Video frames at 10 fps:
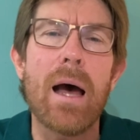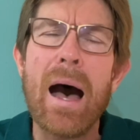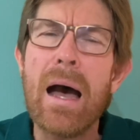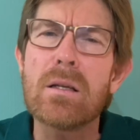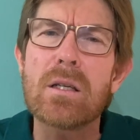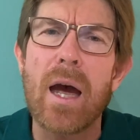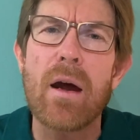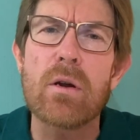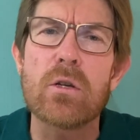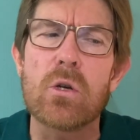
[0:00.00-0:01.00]
I
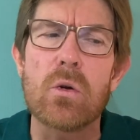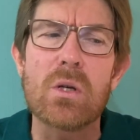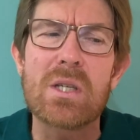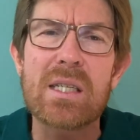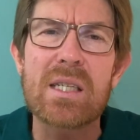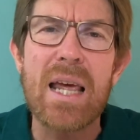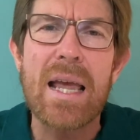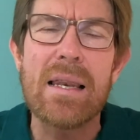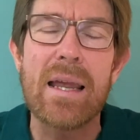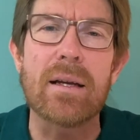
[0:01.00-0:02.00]
encourage you, stay
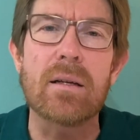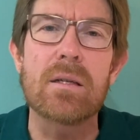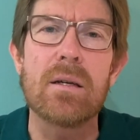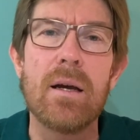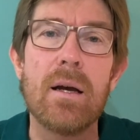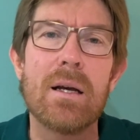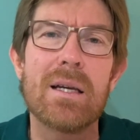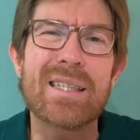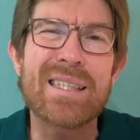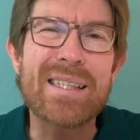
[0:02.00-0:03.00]
linked,
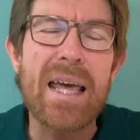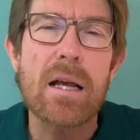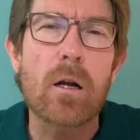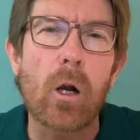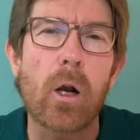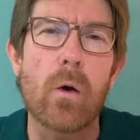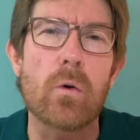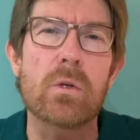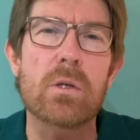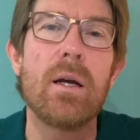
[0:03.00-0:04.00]
stay
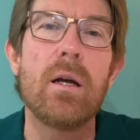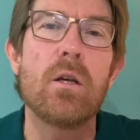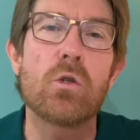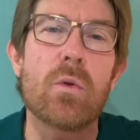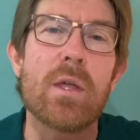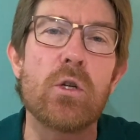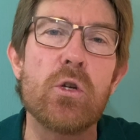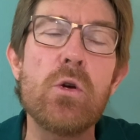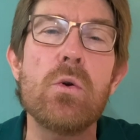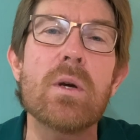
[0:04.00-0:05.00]
close, so that
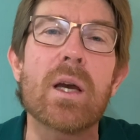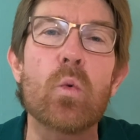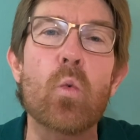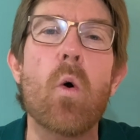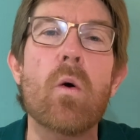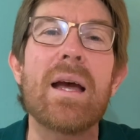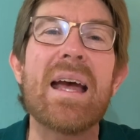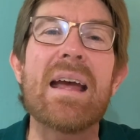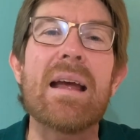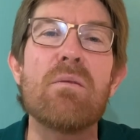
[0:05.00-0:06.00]
you can walk
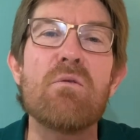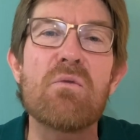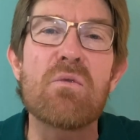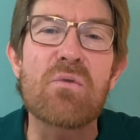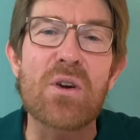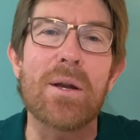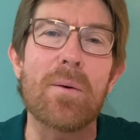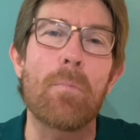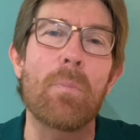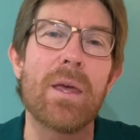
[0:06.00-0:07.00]
in
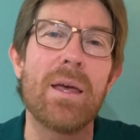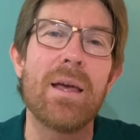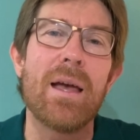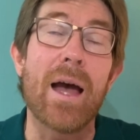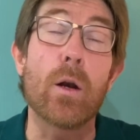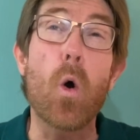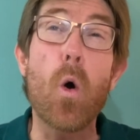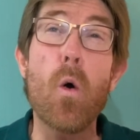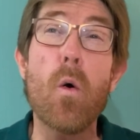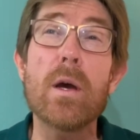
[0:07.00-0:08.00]
freedom and
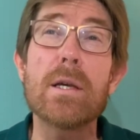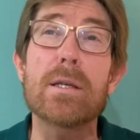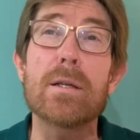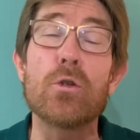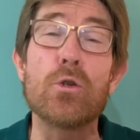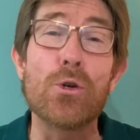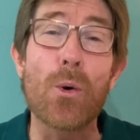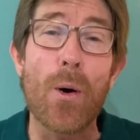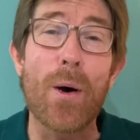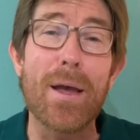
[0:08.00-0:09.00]
always
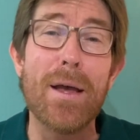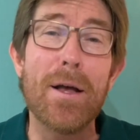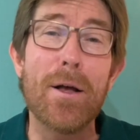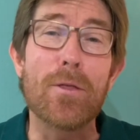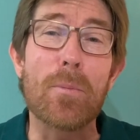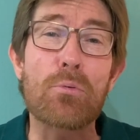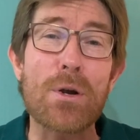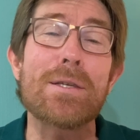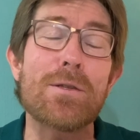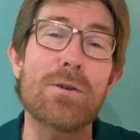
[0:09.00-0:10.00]
enjoy the
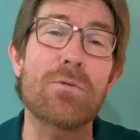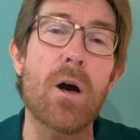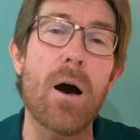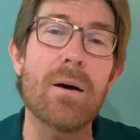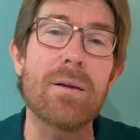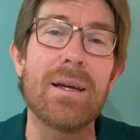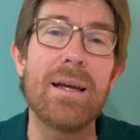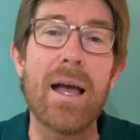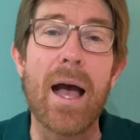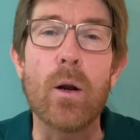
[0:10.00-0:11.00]
presence of God
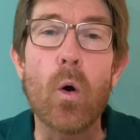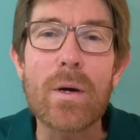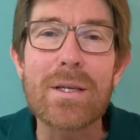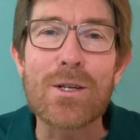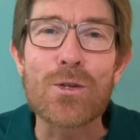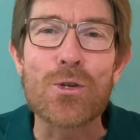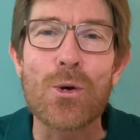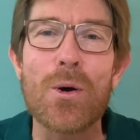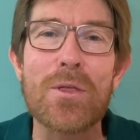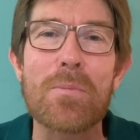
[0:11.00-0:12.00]
and always
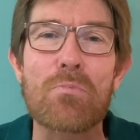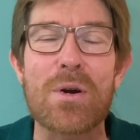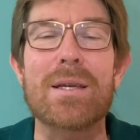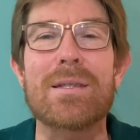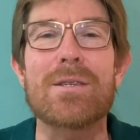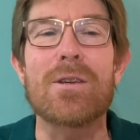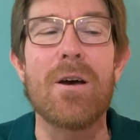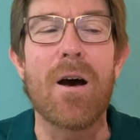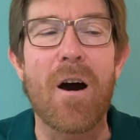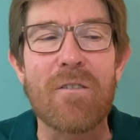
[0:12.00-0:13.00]
enjoy the presence
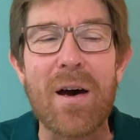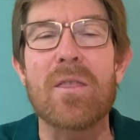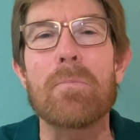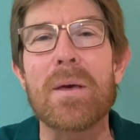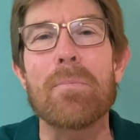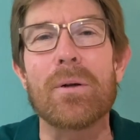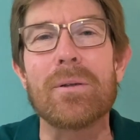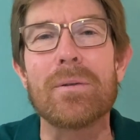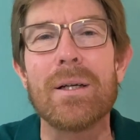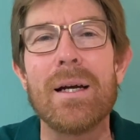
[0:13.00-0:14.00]
of other people.
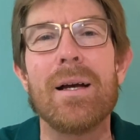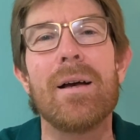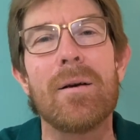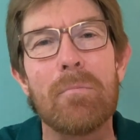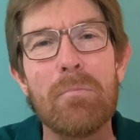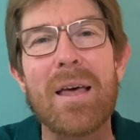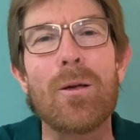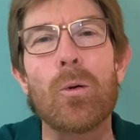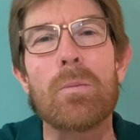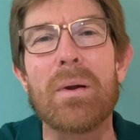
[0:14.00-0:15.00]
May the
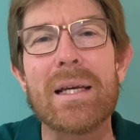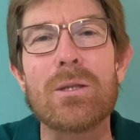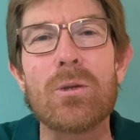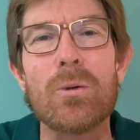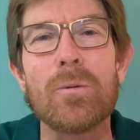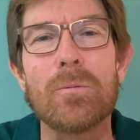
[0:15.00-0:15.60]
Lord bless you.